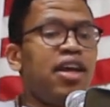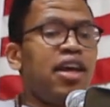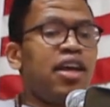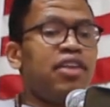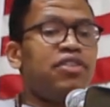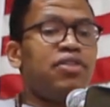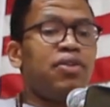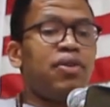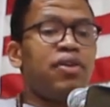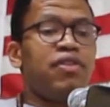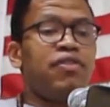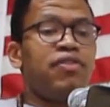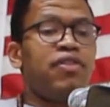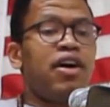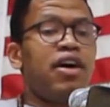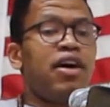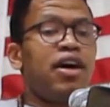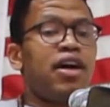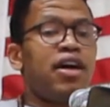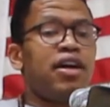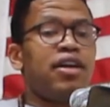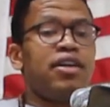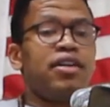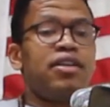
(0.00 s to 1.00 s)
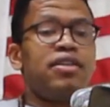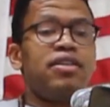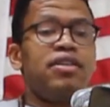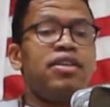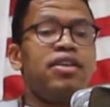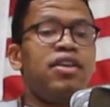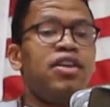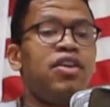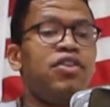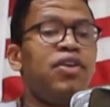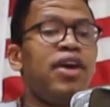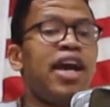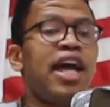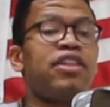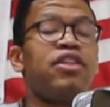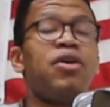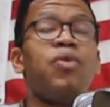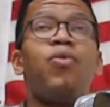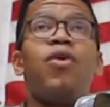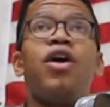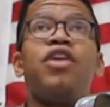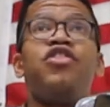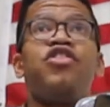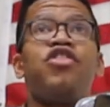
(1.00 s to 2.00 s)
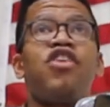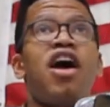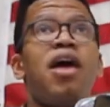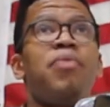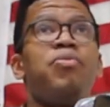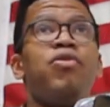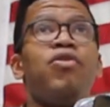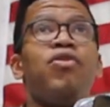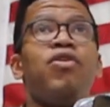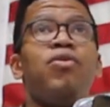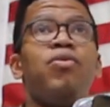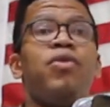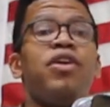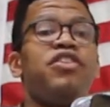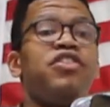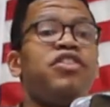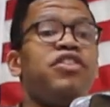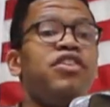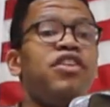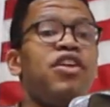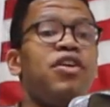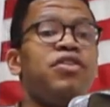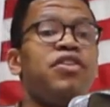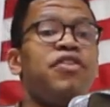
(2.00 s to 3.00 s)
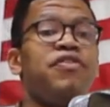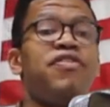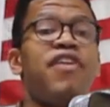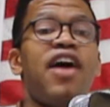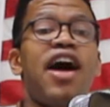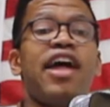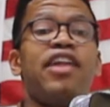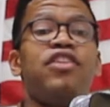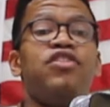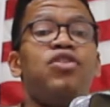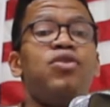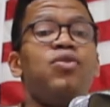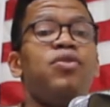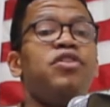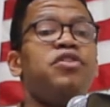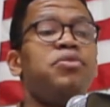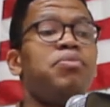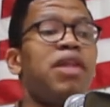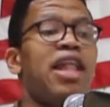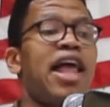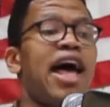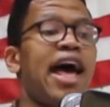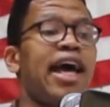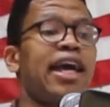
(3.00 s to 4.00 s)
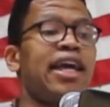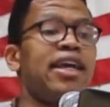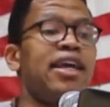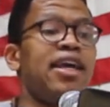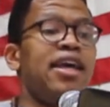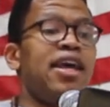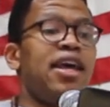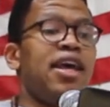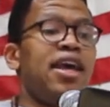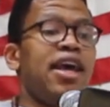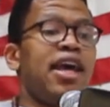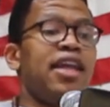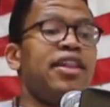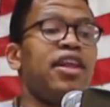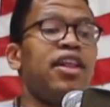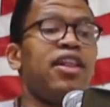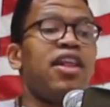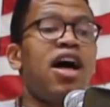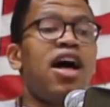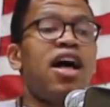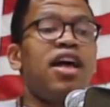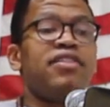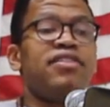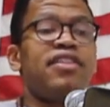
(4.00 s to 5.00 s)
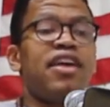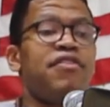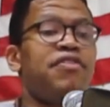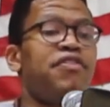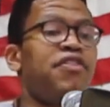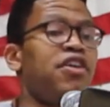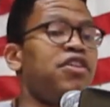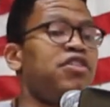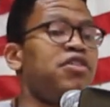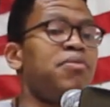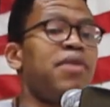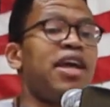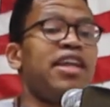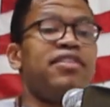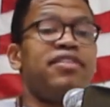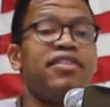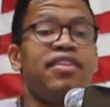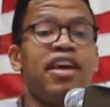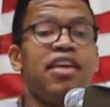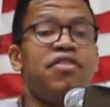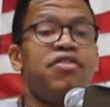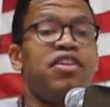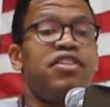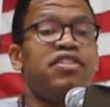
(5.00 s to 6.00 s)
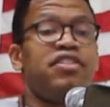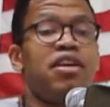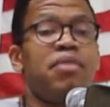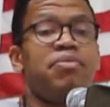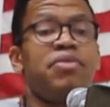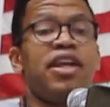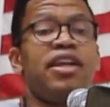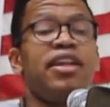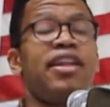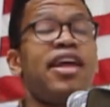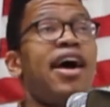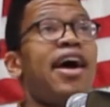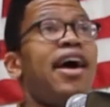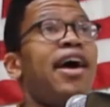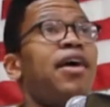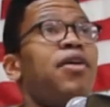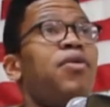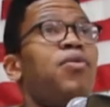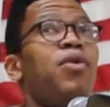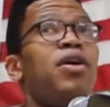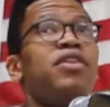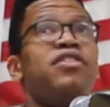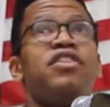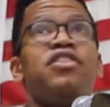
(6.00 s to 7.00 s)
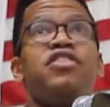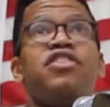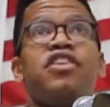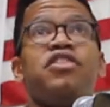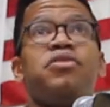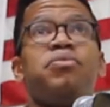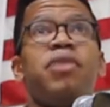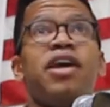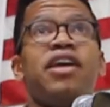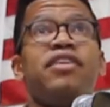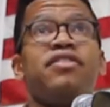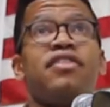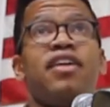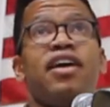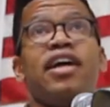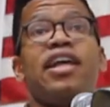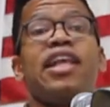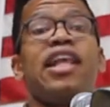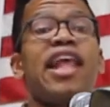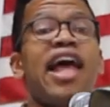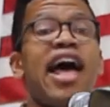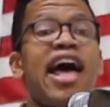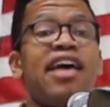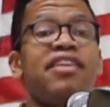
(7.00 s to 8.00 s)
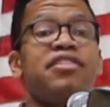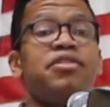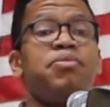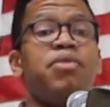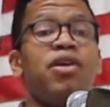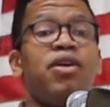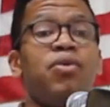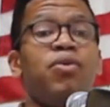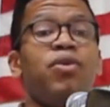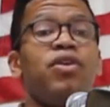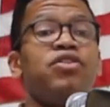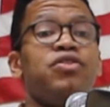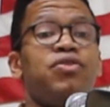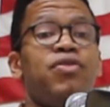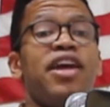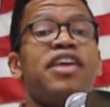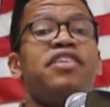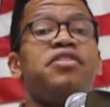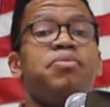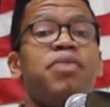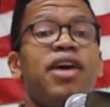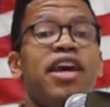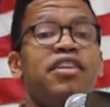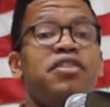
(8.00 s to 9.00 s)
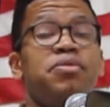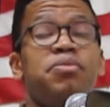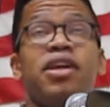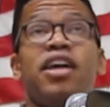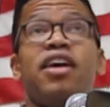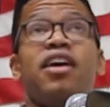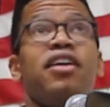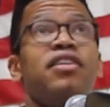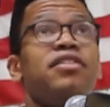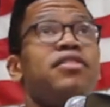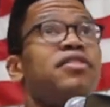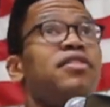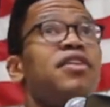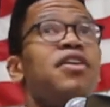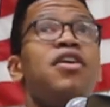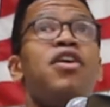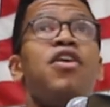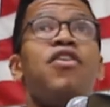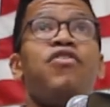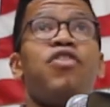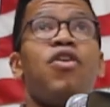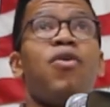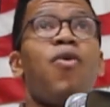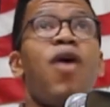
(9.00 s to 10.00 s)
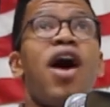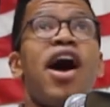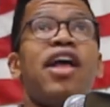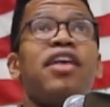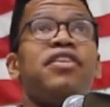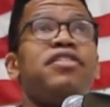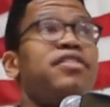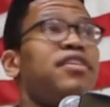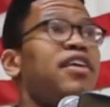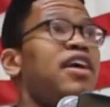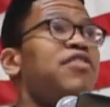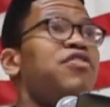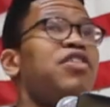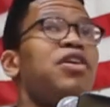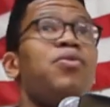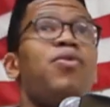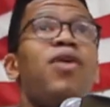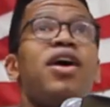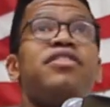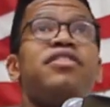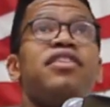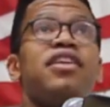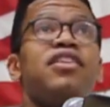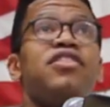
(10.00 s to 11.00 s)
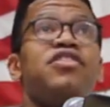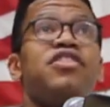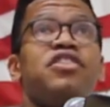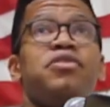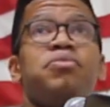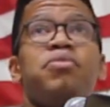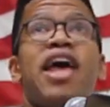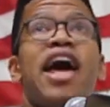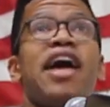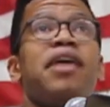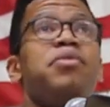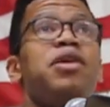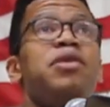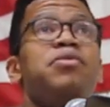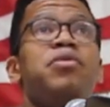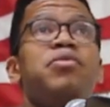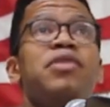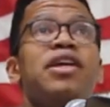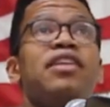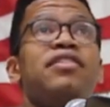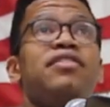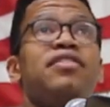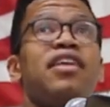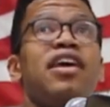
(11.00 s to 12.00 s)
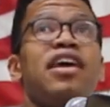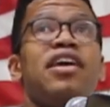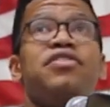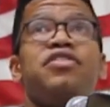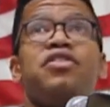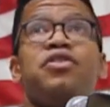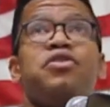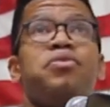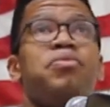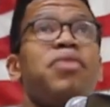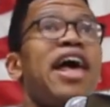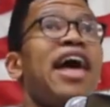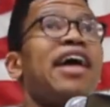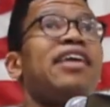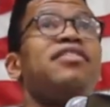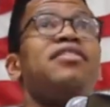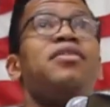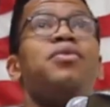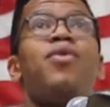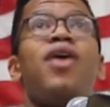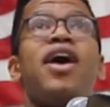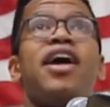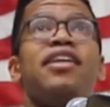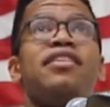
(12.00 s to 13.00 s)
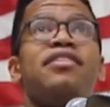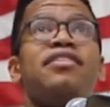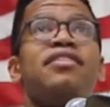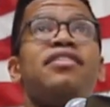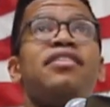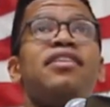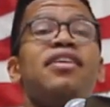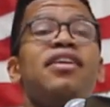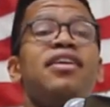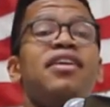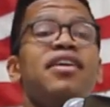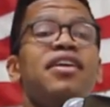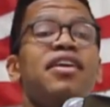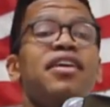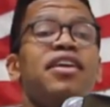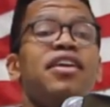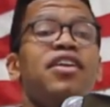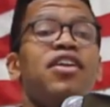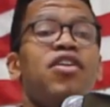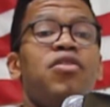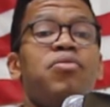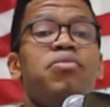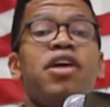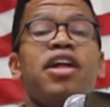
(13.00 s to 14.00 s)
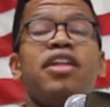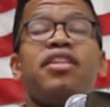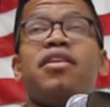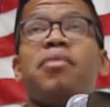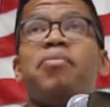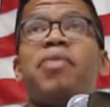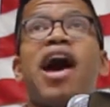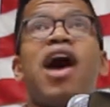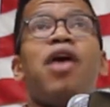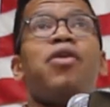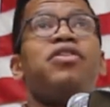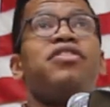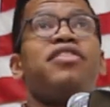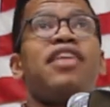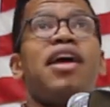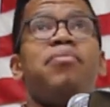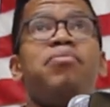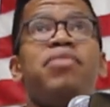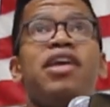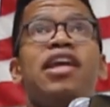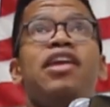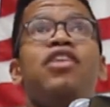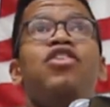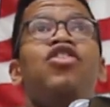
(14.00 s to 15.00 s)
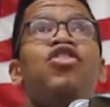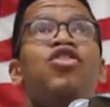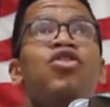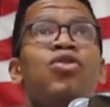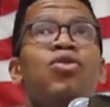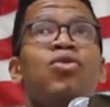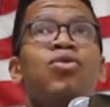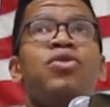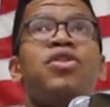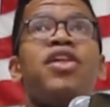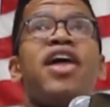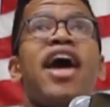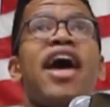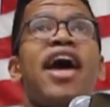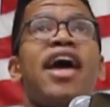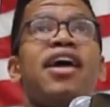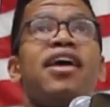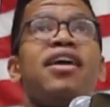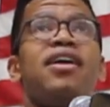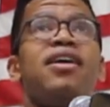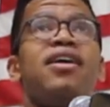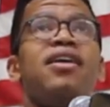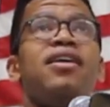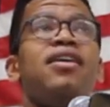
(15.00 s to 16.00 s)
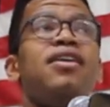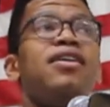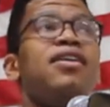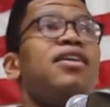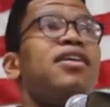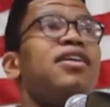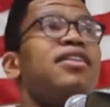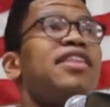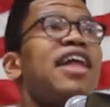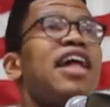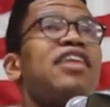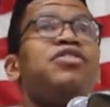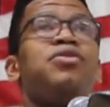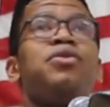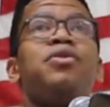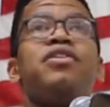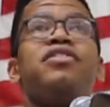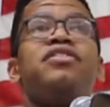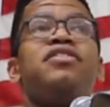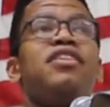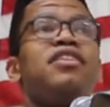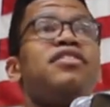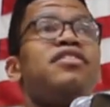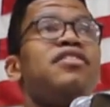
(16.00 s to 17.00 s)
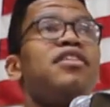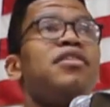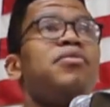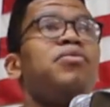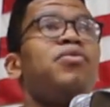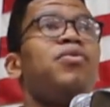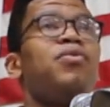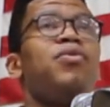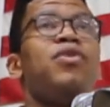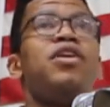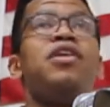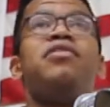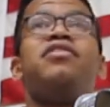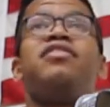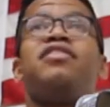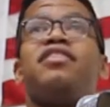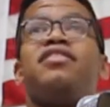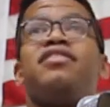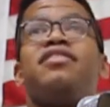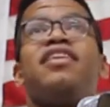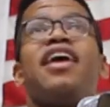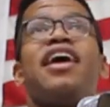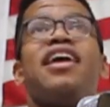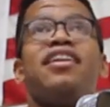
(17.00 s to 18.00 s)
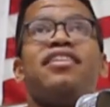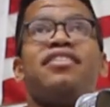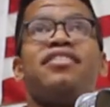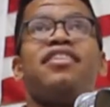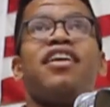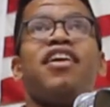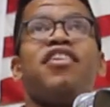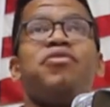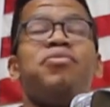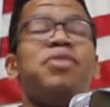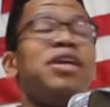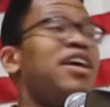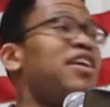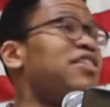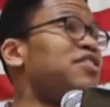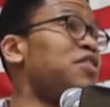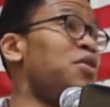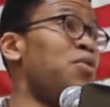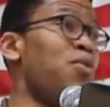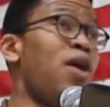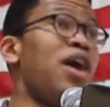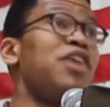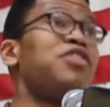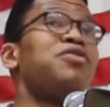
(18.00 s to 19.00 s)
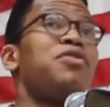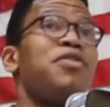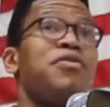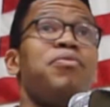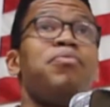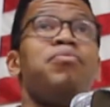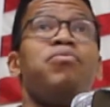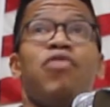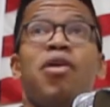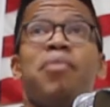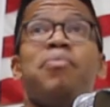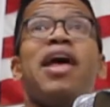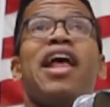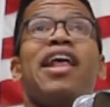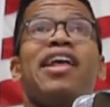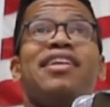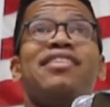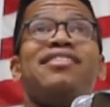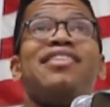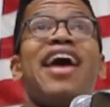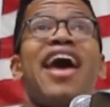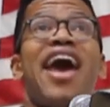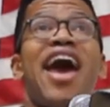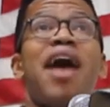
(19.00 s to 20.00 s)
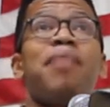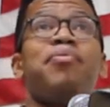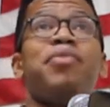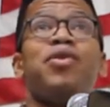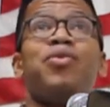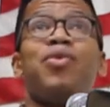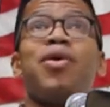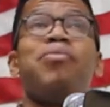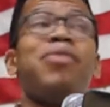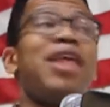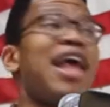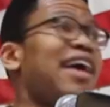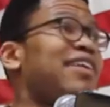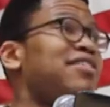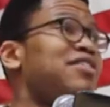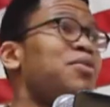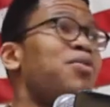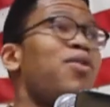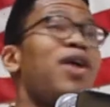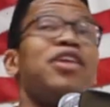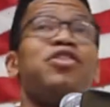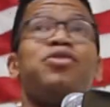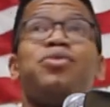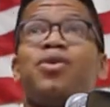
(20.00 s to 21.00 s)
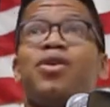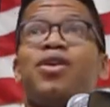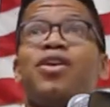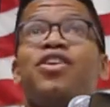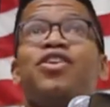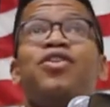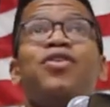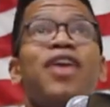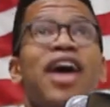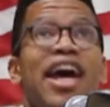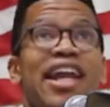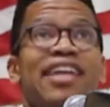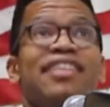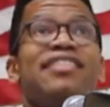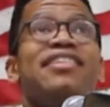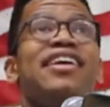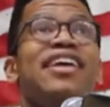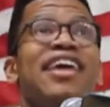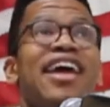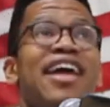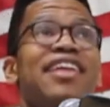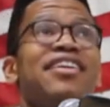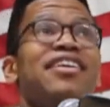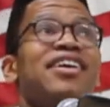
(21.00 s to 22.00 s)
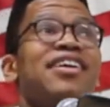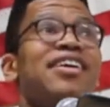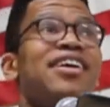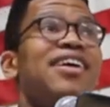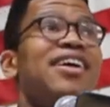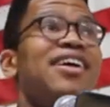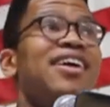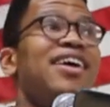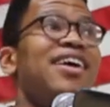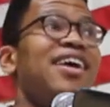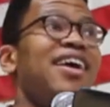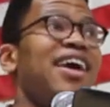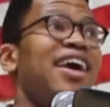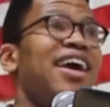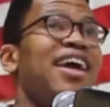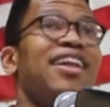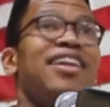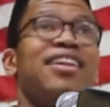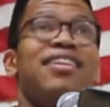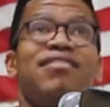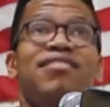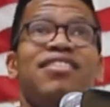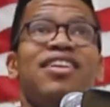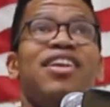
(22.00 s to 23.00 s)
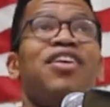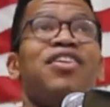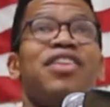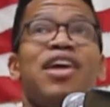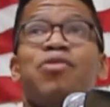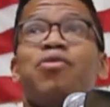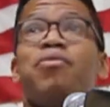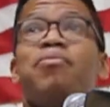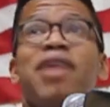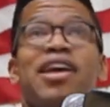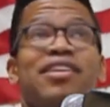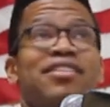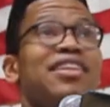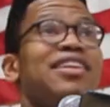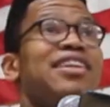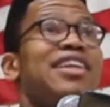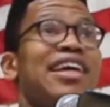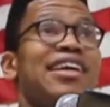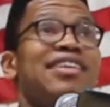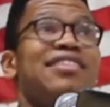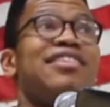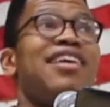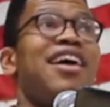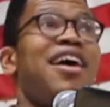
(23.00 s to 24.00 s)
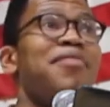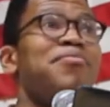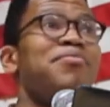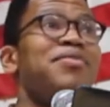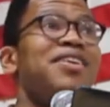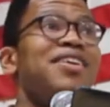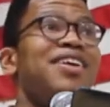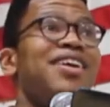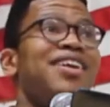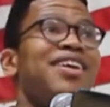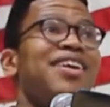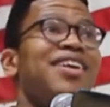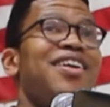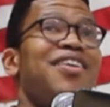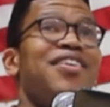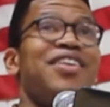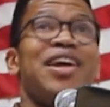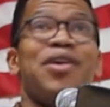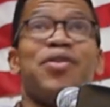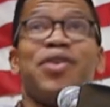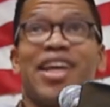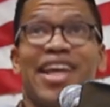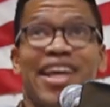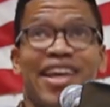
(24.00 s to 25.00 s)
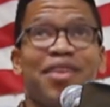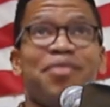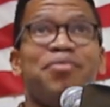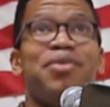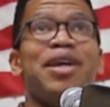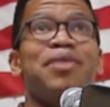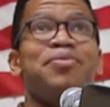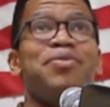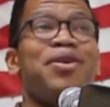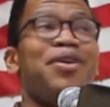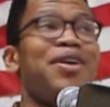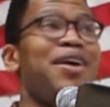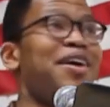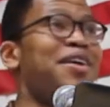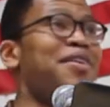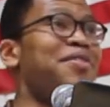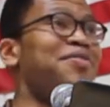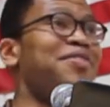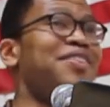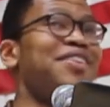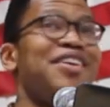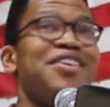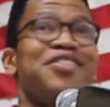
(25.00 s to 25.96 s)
It's sort of, you get the one drop rule, which, defines who is black, and the laws that further made slavery something that wasn't just based on class, but was race-based, because for a while, slavery wasn't just black people being slaves, it was blacks and whites, but the powers that be knew that that sort of system wouldn't sustain itself, because there was rebellions that happened where blacks and whites were uniting together, and they were messing things up. They were killing people.